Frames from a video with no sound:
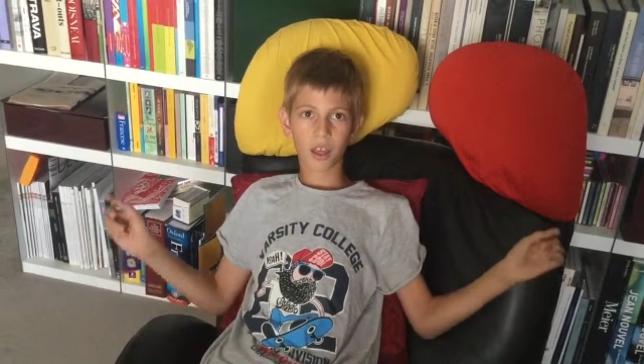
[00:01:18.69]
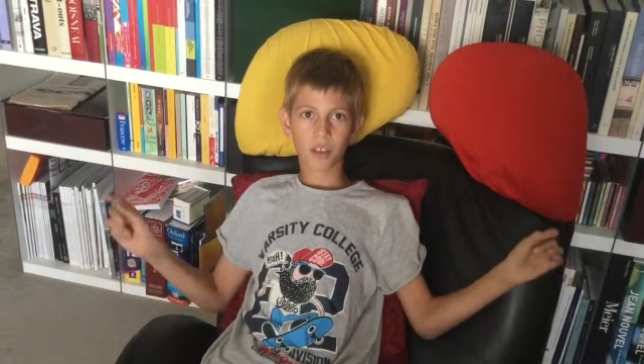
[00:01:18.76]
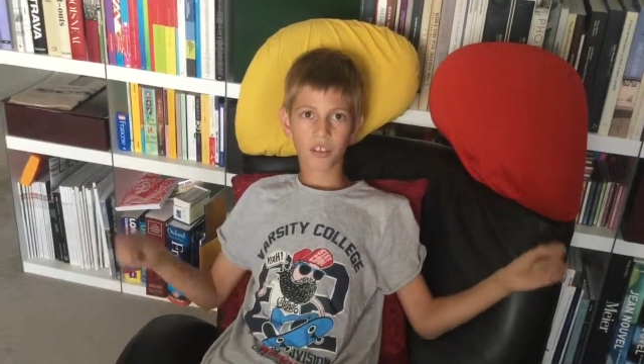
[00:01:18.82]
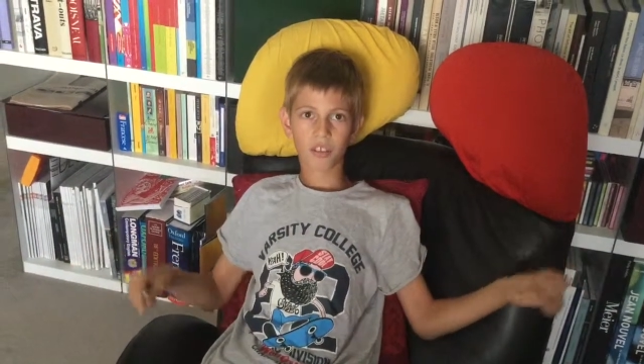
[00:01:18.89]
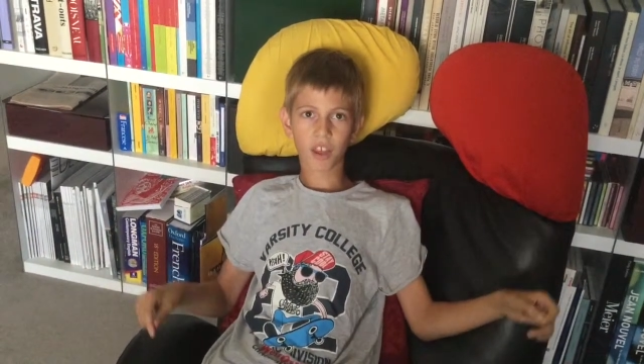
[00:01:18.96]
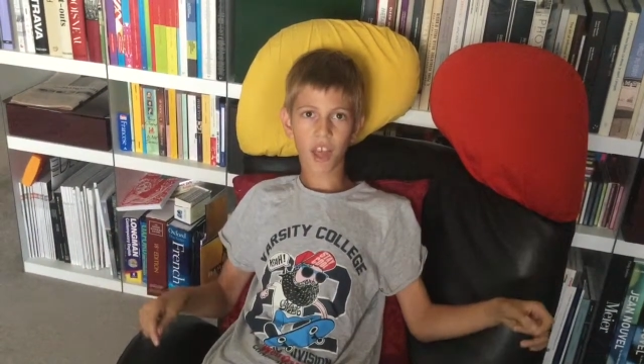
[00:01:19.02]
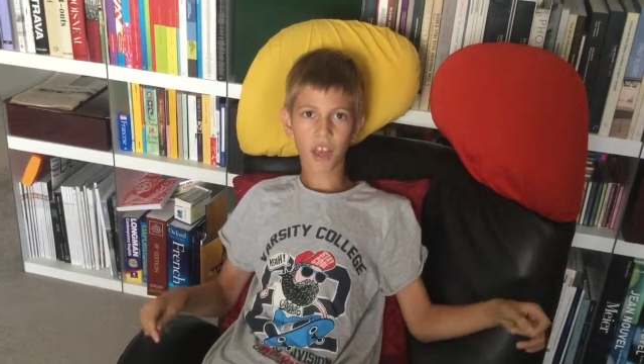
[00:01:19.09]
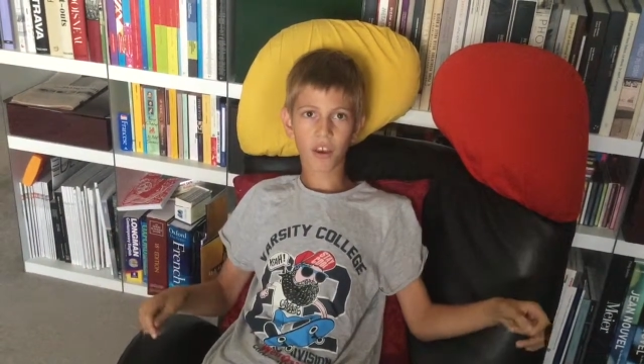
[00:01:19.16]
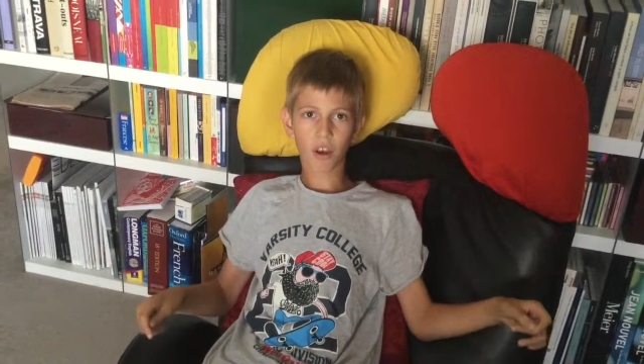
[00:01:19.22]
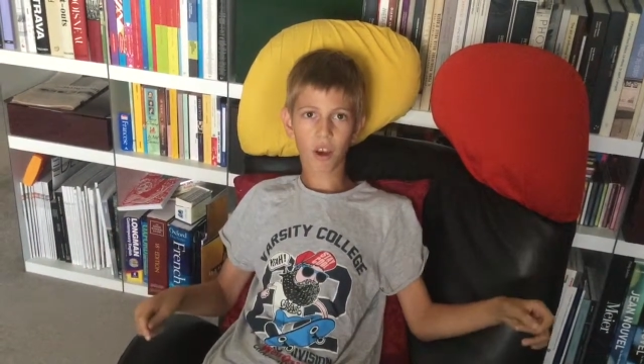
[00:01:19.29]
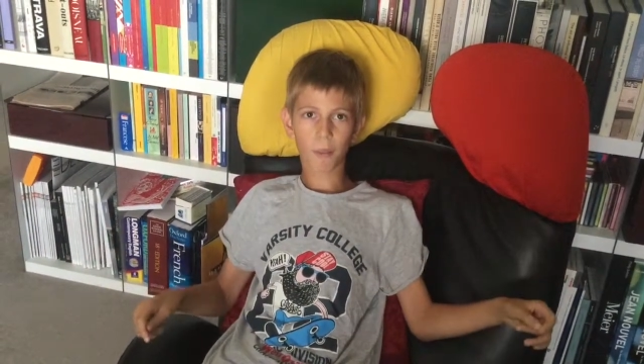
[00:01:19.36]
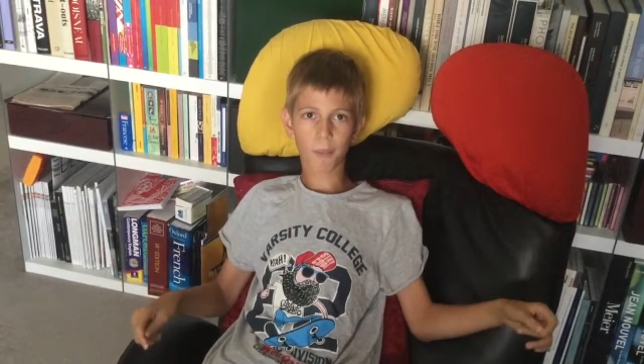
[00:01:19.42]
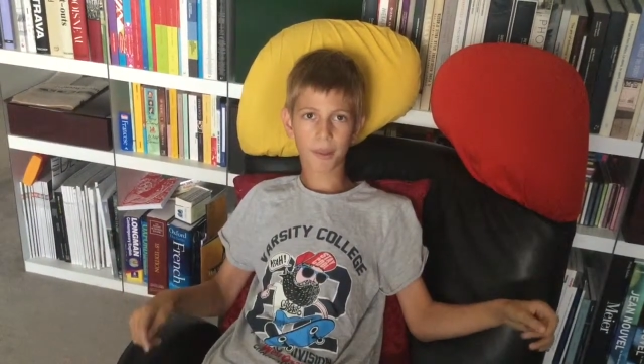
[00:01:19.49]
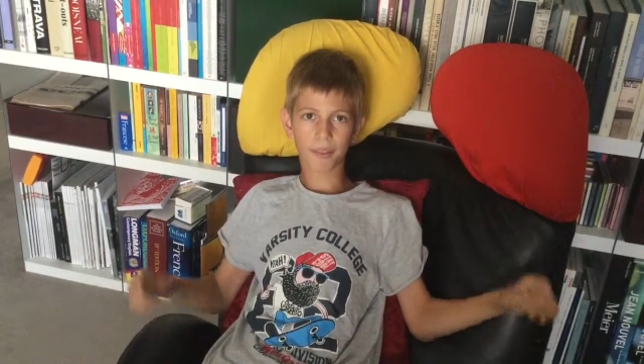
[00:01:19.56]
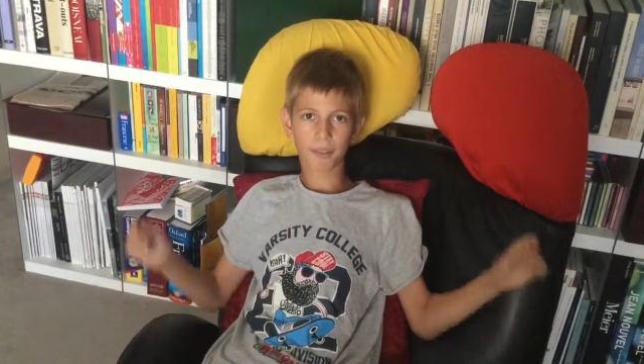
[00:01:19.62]
Say in the
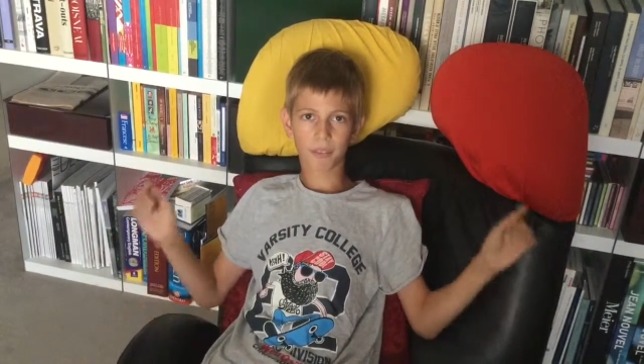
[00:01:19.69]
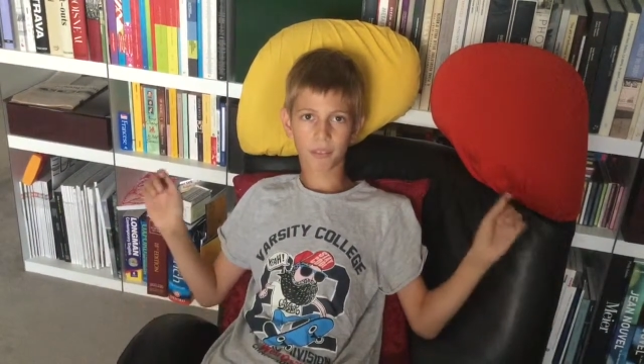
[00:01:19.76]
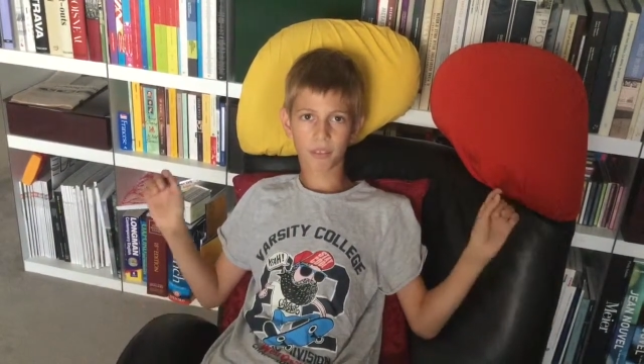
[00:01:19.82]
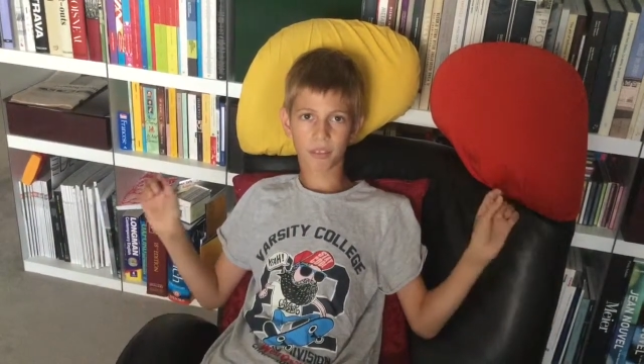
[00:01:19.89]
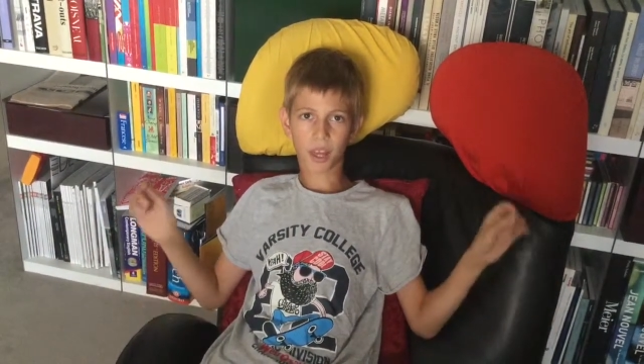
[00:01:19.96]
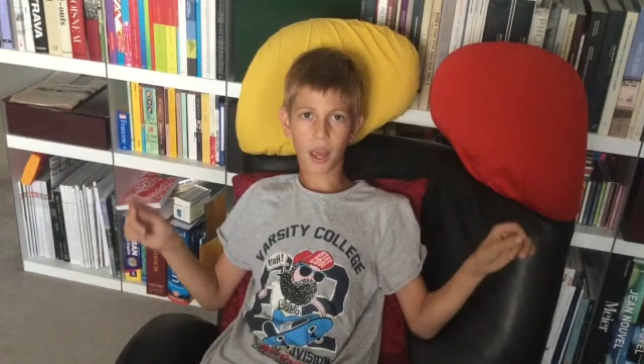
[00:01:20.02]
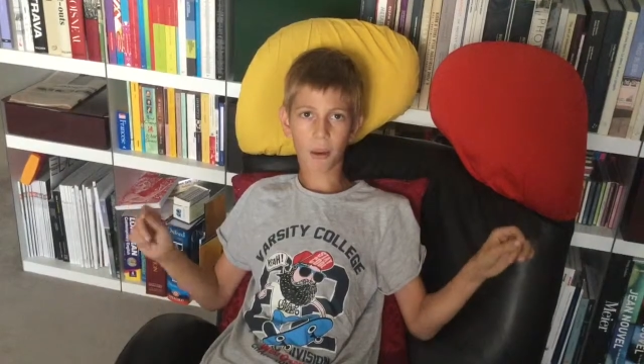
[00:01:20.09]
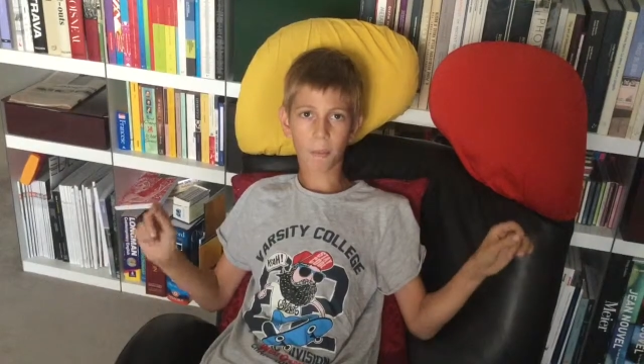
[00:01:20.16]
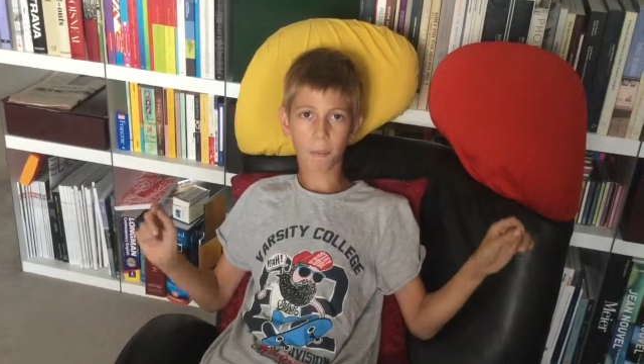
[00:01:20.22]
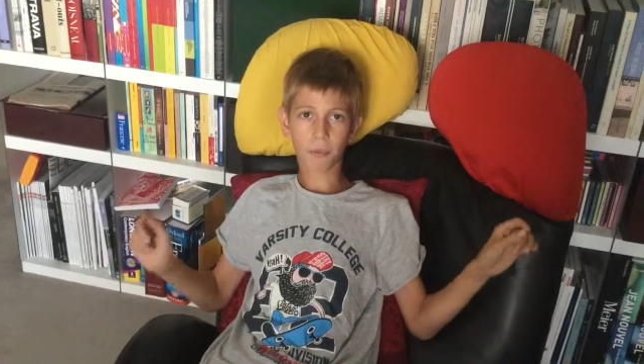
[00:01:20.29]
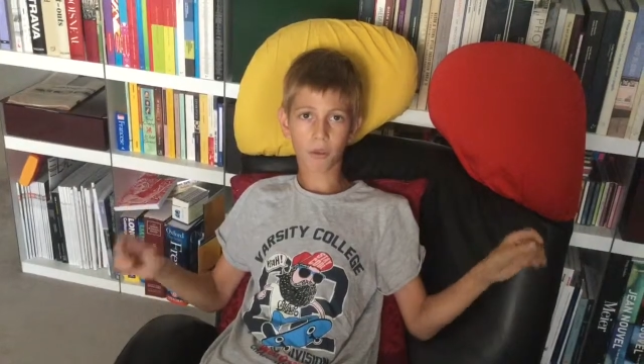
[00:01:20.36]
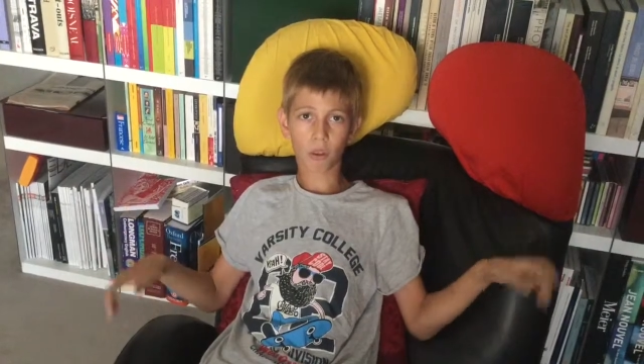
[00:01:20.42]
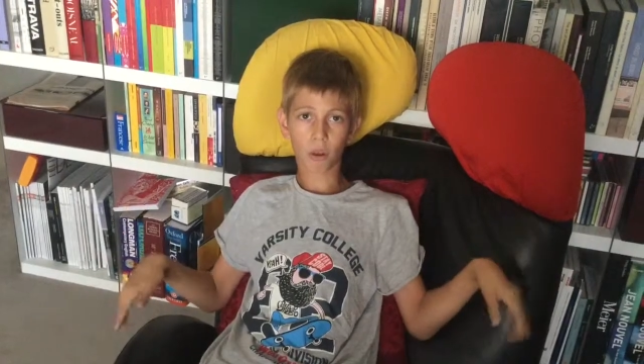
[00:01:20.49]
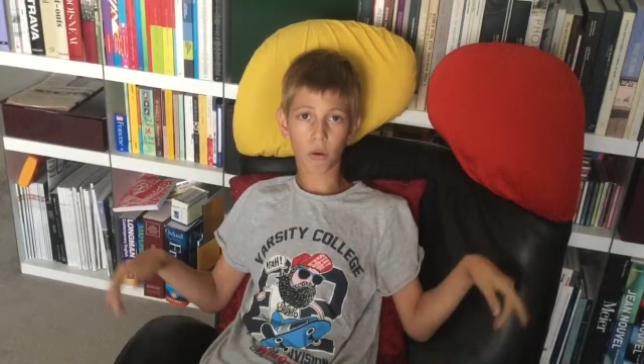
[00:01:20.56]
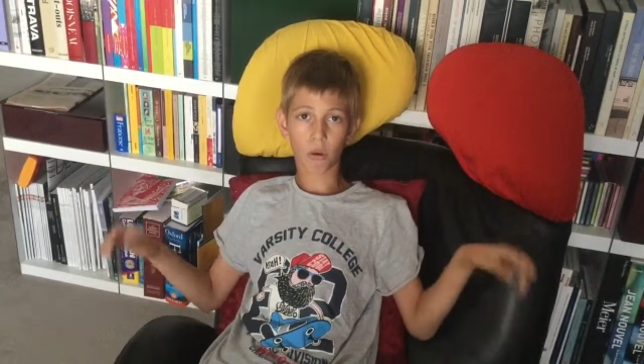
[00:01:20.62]
comments down
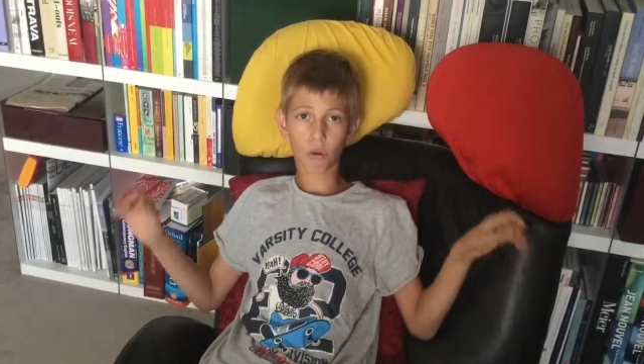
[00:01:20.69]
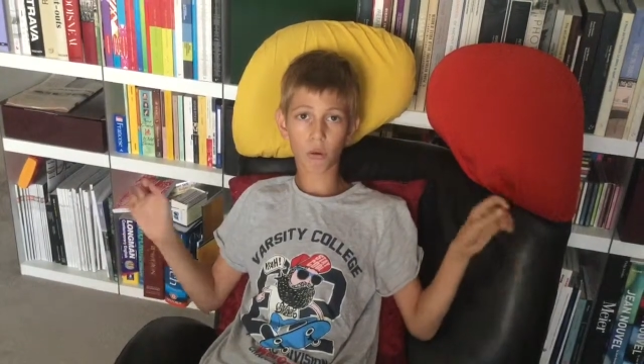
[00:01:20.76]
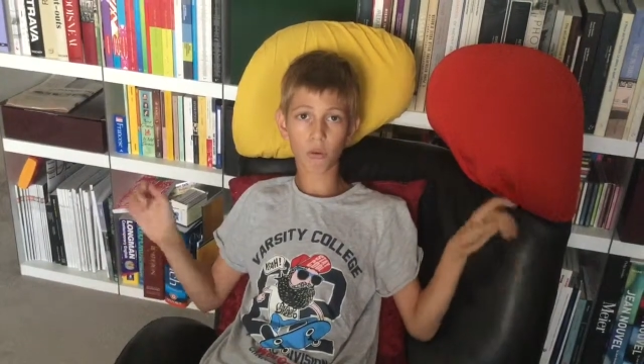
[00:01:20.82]
below